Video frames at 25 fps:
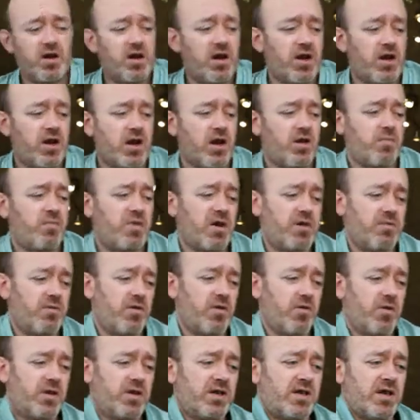I know people
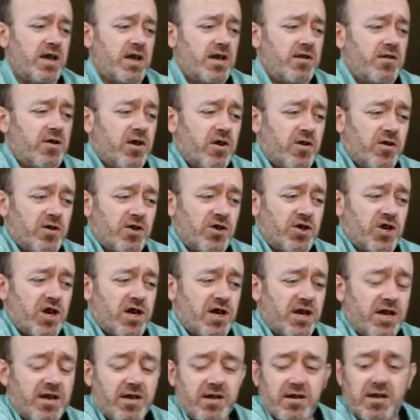always say you can't
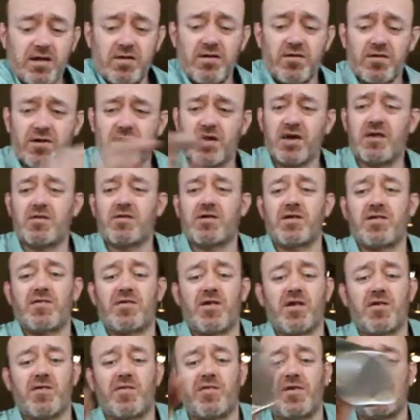shake cocktails that have
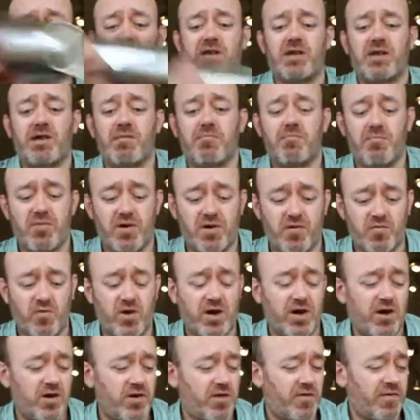got fizz in them, but
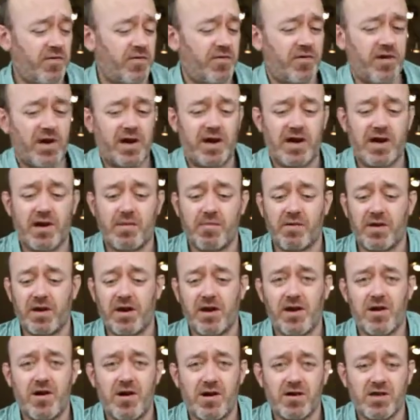when you're not filling up the
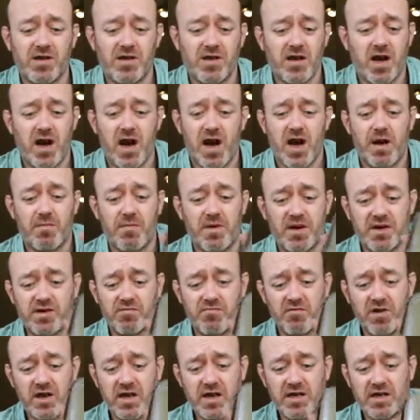glass, it's
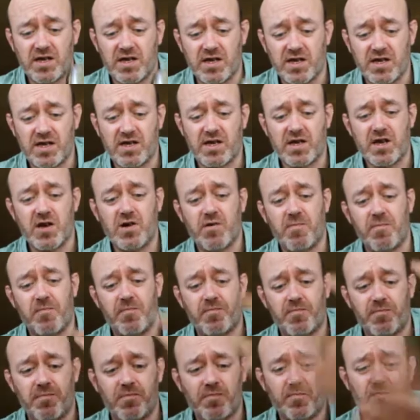really easy to do.
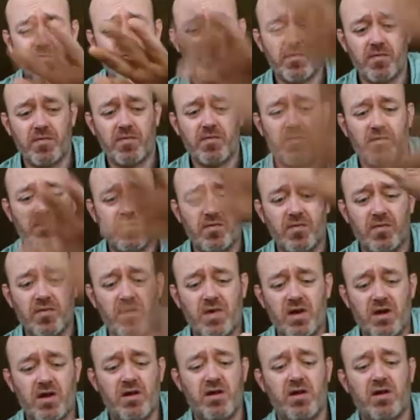
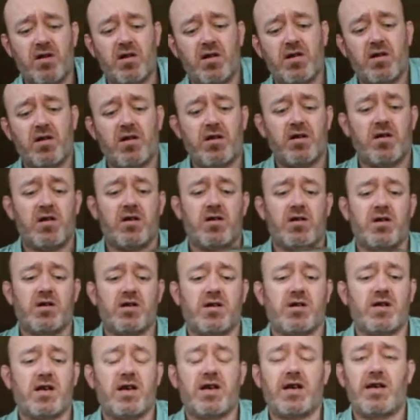I'd
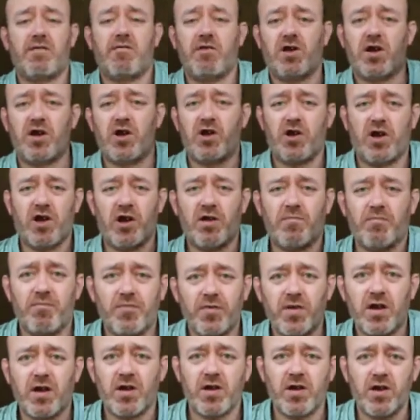say give it a good
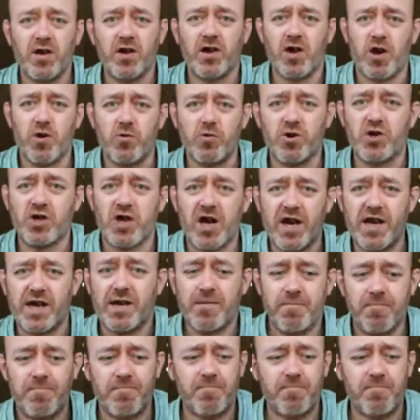old shake.